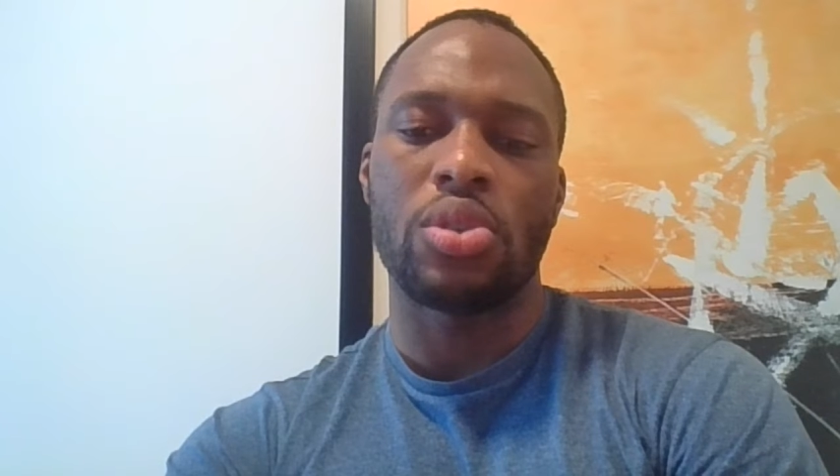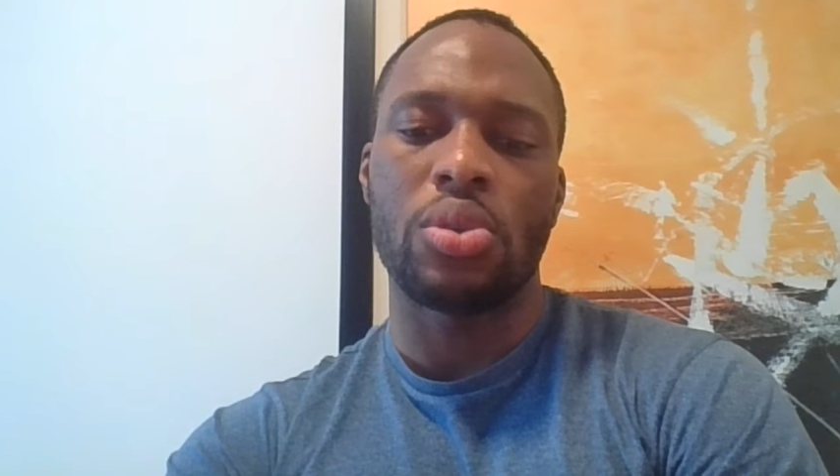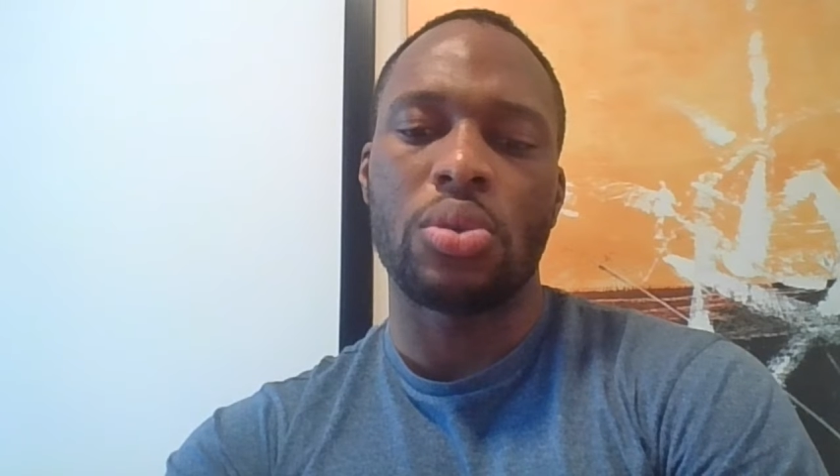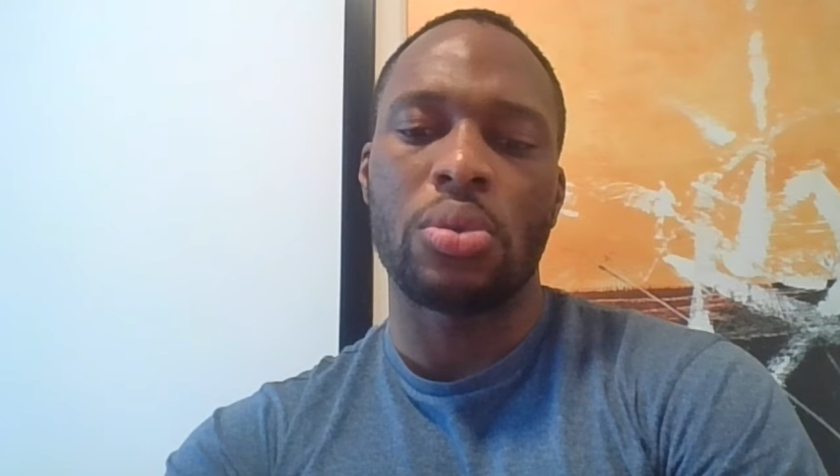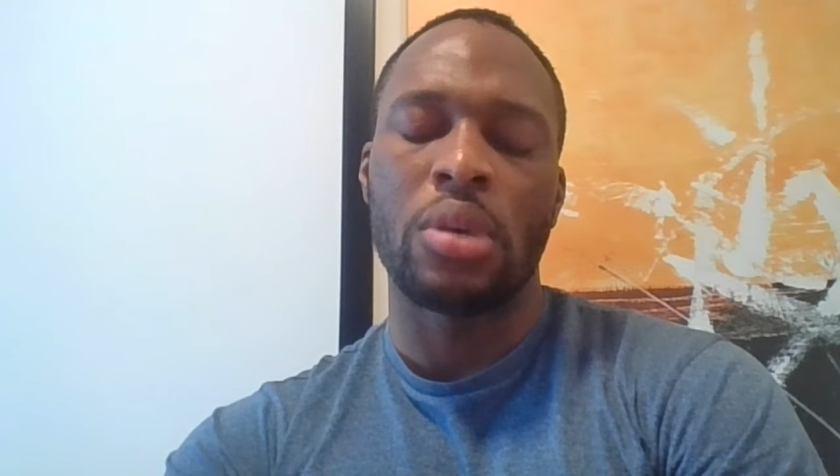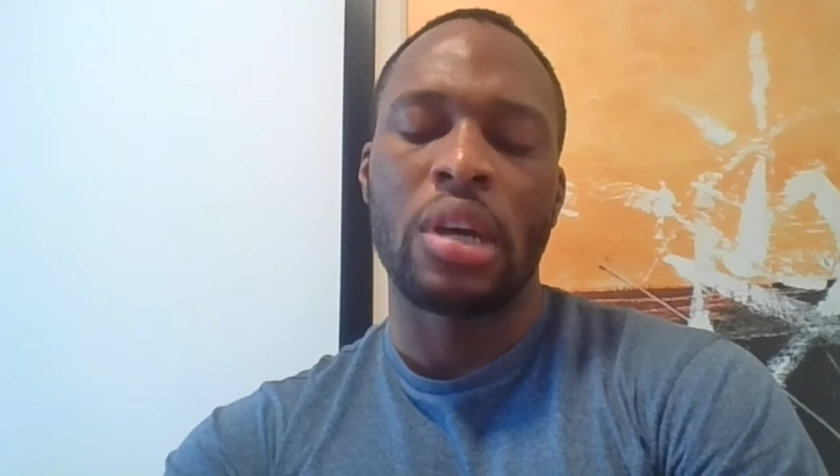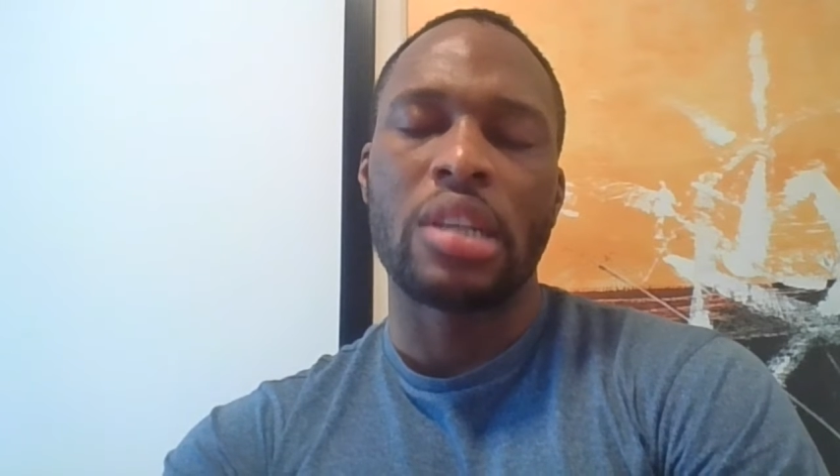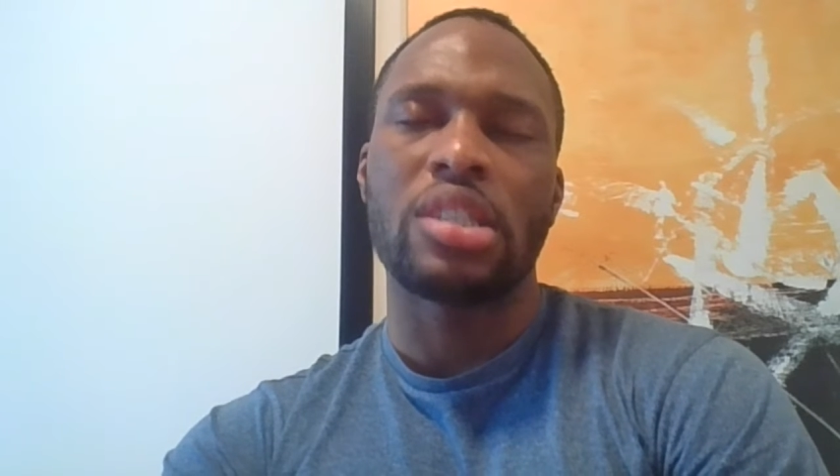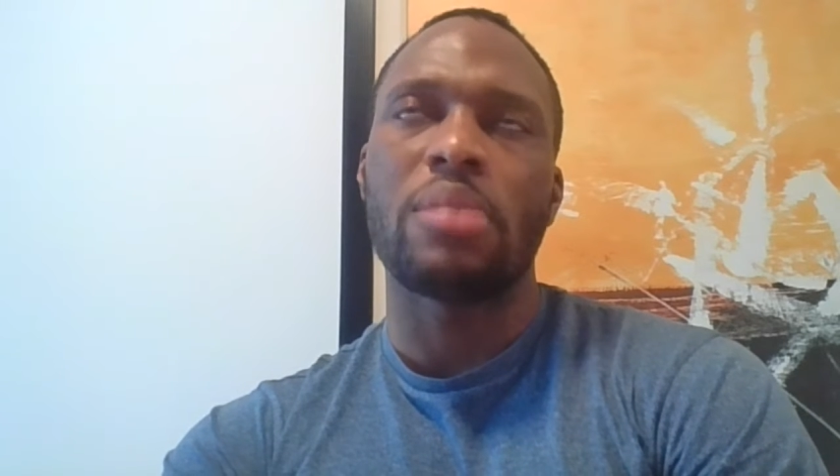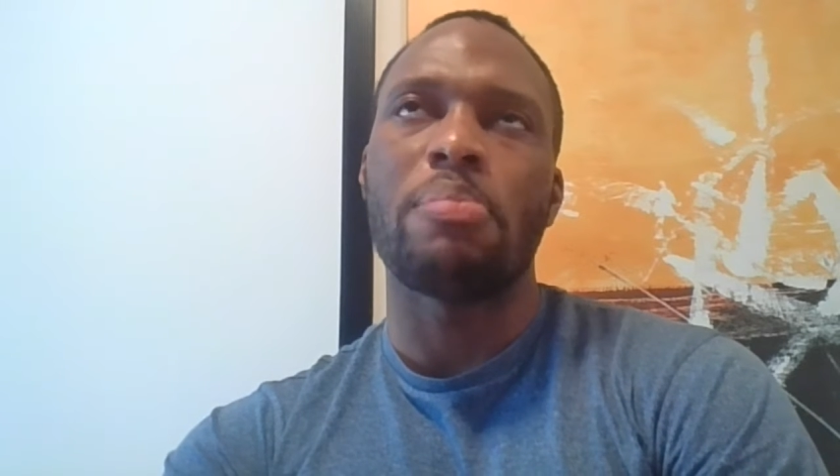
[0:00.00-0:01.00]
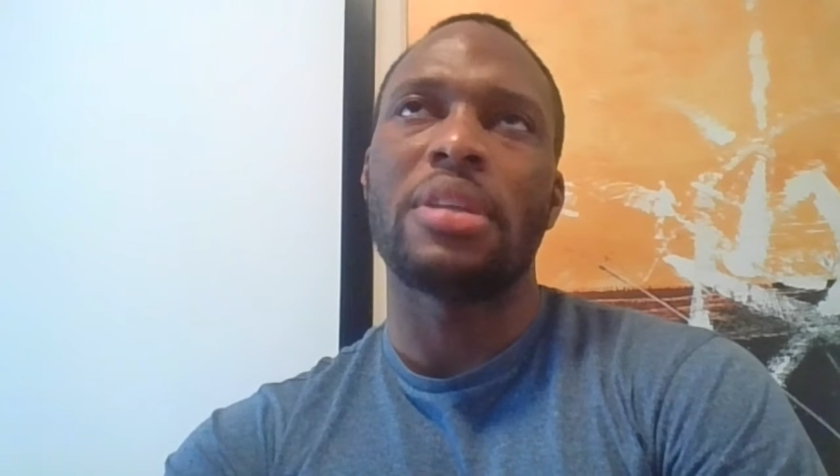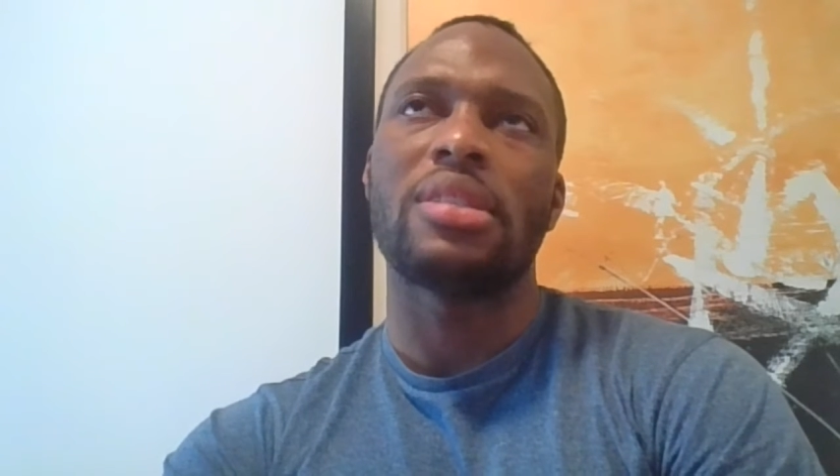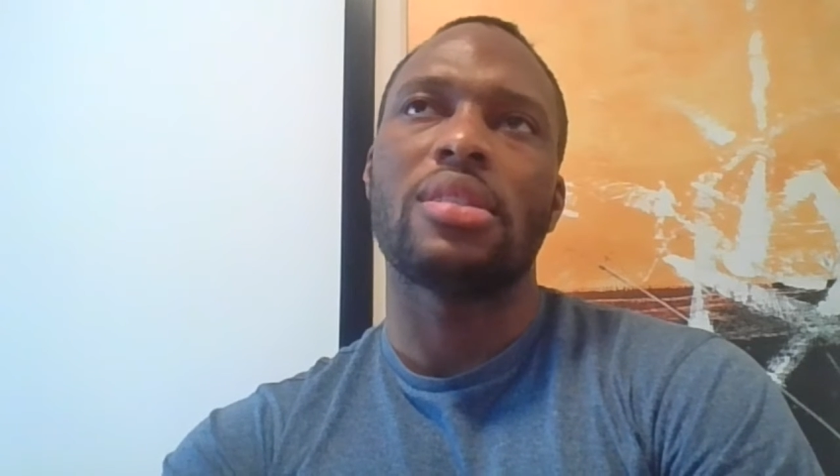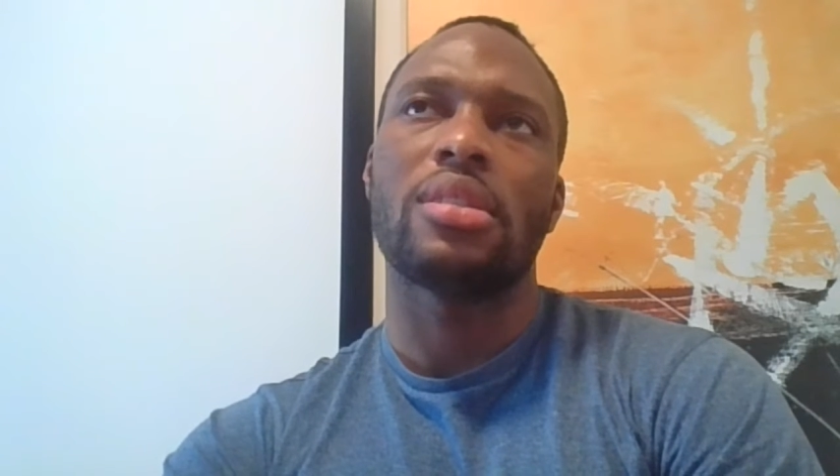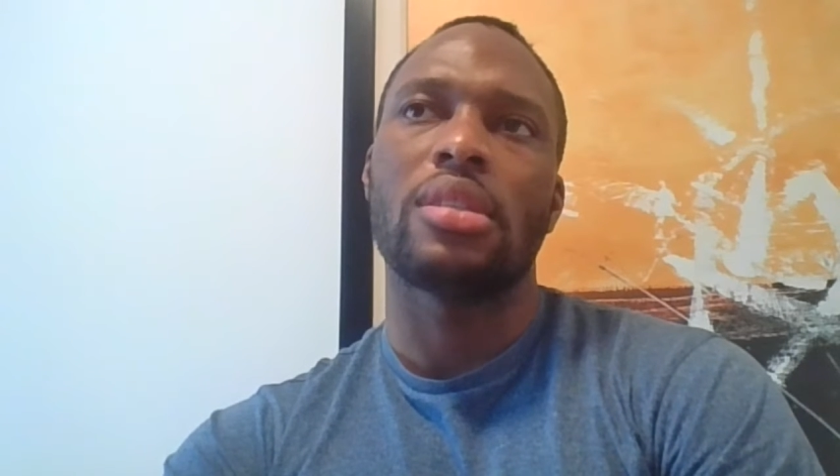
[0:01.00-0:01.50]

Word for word: to submit